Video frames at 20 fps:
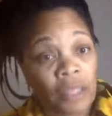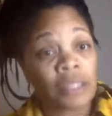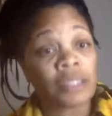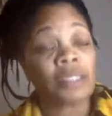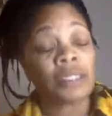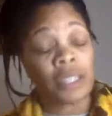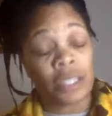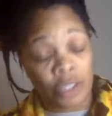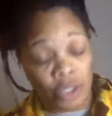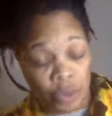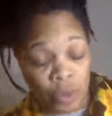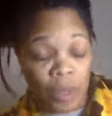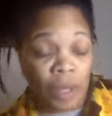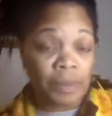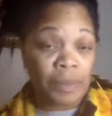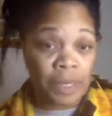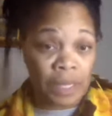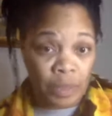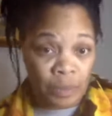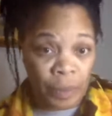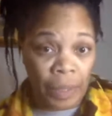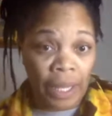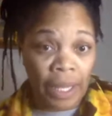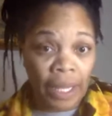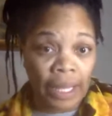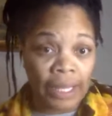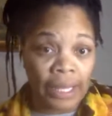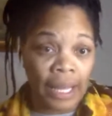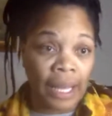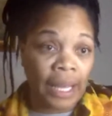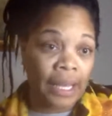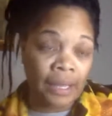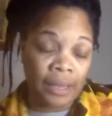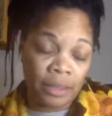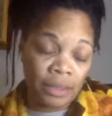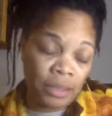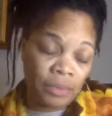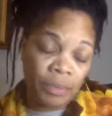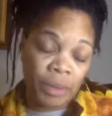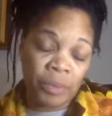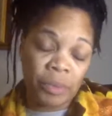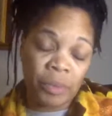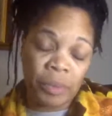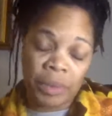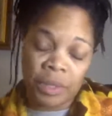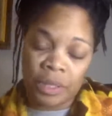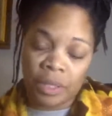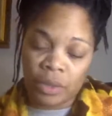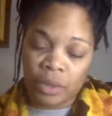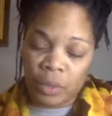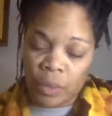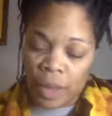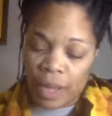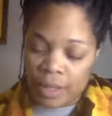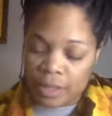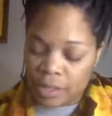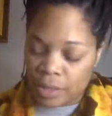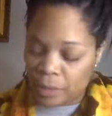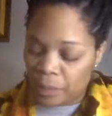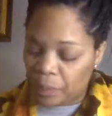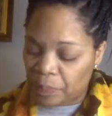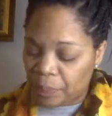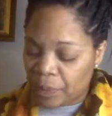Let's get you up to speed and people be none the wiser.